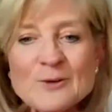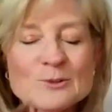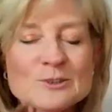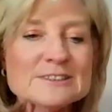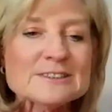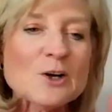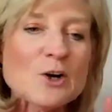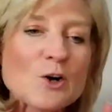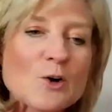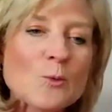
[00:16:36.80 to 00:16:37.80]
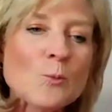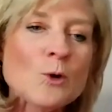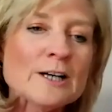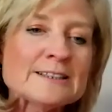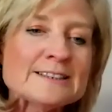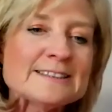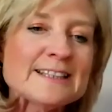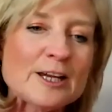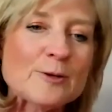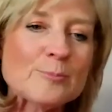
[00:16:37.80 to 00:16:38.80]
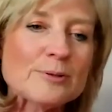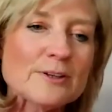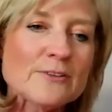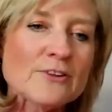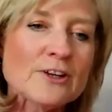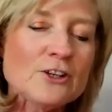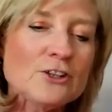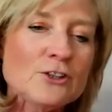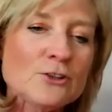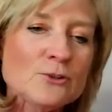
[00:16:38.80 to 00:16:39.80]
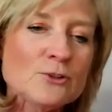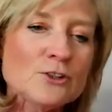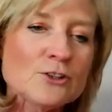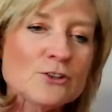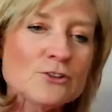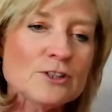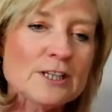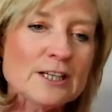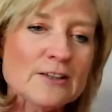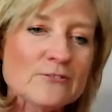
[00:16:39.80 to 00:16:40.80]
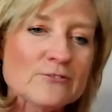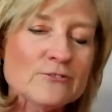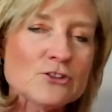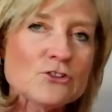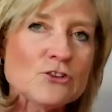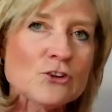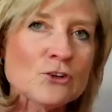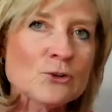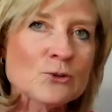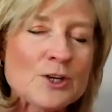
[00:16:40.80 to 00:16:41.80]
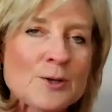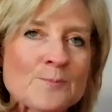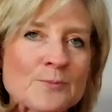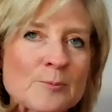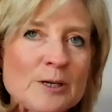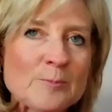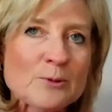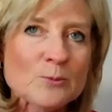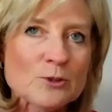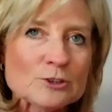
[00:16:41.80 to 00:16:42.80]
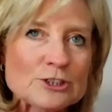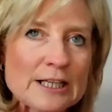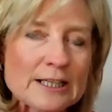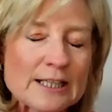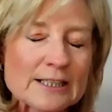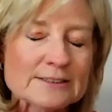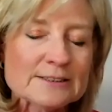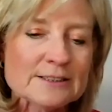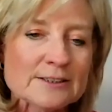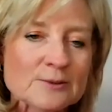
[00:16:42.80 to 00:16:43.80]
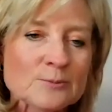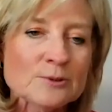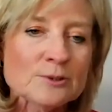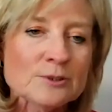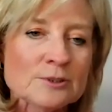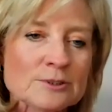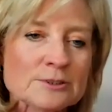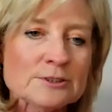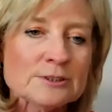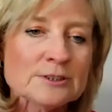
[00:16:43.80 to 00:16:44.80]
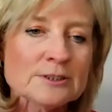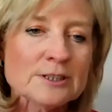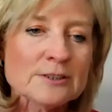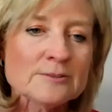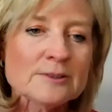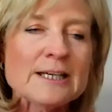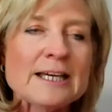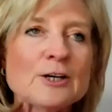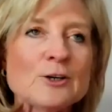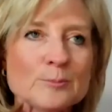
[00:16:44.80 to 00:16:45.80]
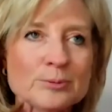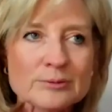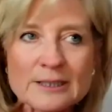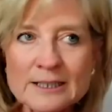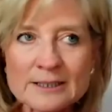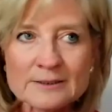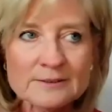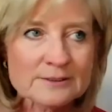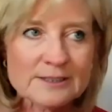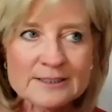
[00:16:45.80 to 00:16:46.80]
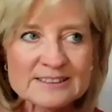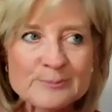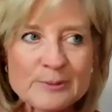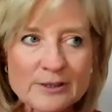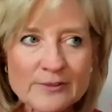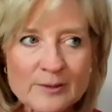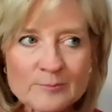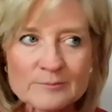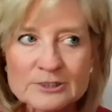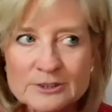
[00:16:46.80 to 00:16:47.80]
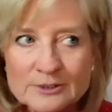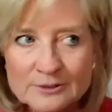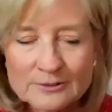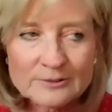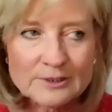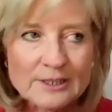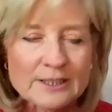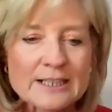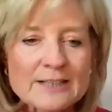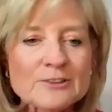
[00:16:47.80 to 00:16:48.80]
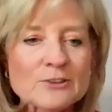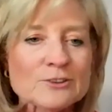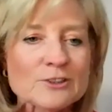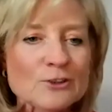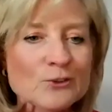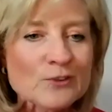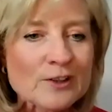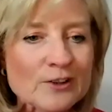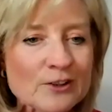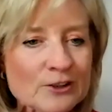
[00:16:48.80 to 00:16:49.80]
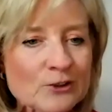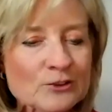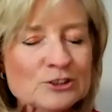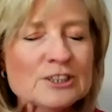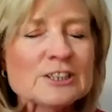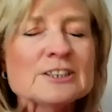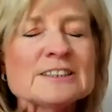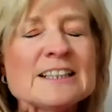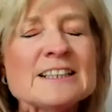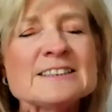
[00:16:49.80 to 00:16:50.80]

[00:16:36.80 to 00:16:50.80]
there was one tip that you could give to people watching this that would, you know, help and inspire them to carry on along the journey, because